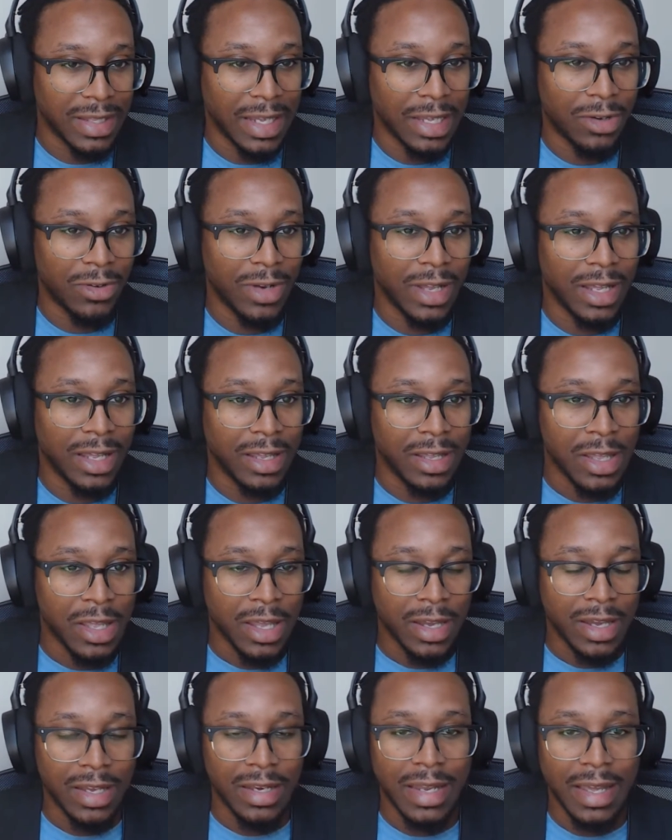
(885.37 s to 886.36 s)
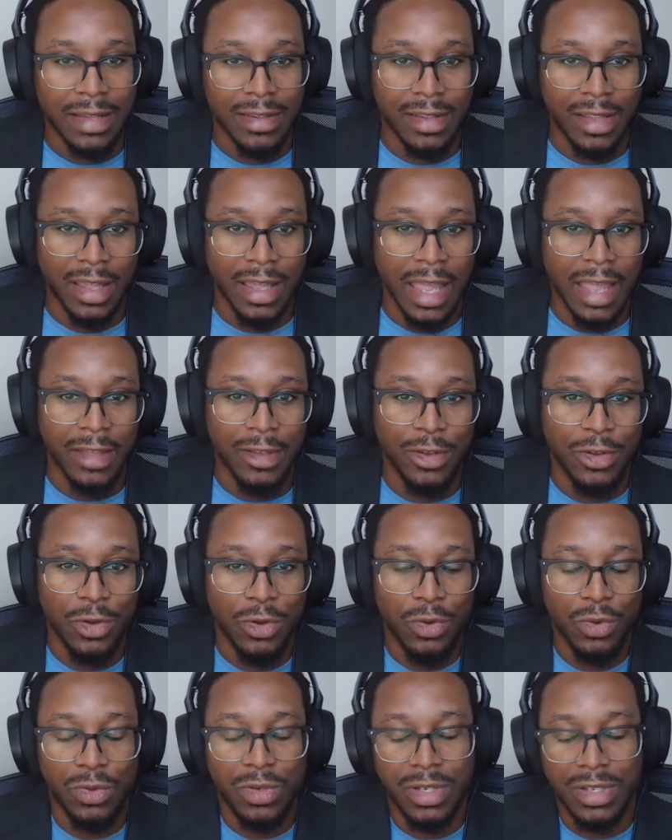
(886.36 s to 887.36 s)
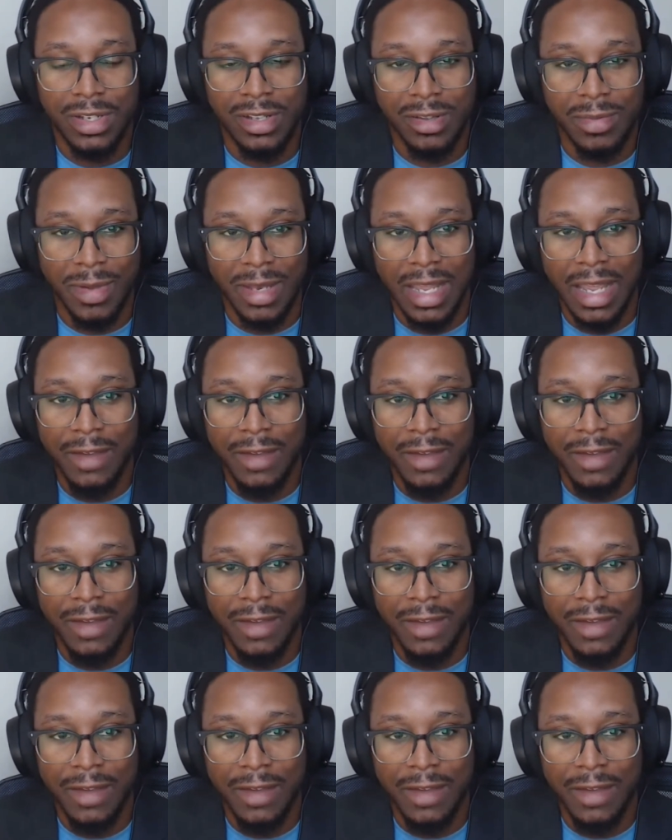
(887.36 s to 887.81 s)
The internet connects you to just about